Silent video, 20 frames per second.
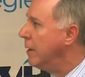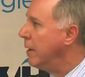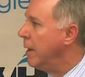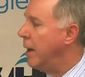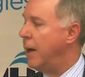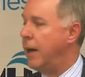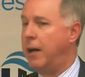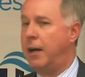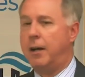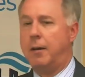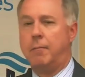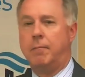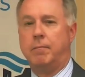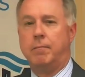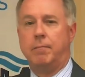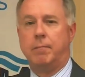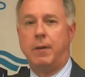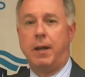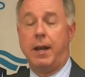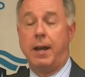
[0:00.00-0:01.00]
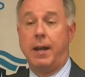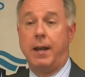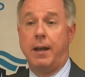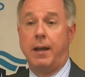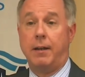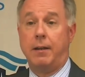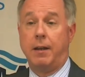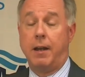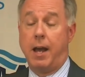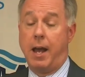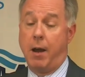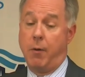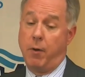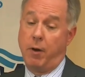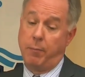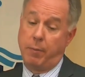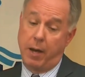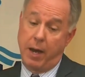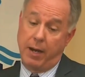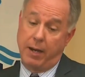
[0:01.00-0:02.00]
And I went
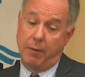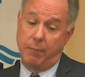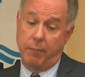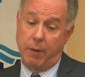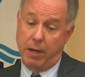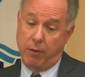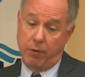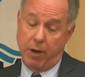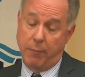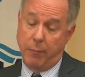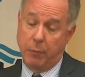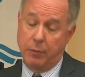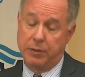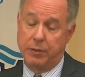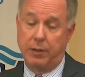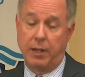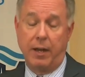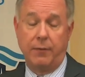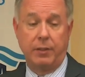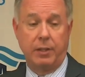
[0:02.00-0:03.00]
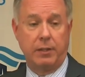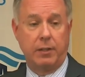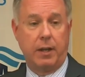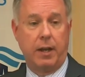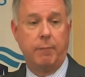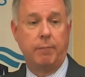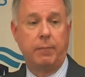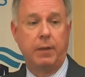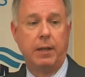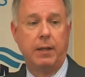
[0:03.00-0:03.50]
back, and my grandma was alive at the time,